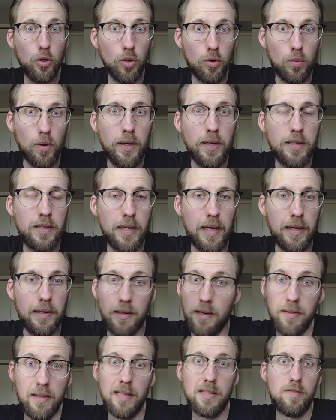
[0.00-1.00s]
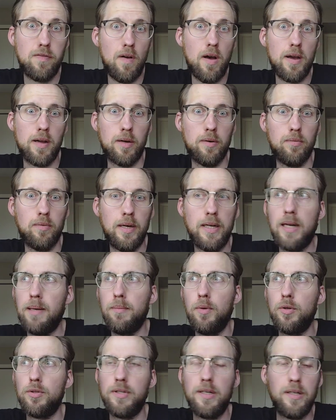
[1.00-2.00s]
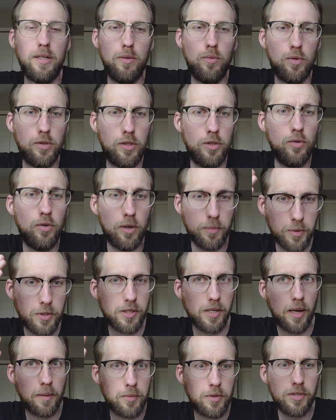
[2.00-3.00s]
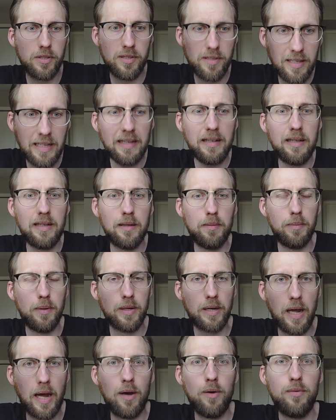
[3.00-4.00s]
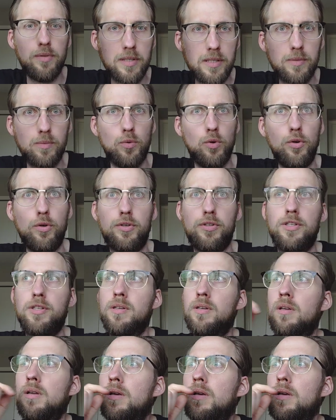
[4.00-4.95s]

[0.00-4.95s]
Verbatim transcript: don't want it to end and that's fine right i'm not telling you what to do i'm just i'm just thinking about how this works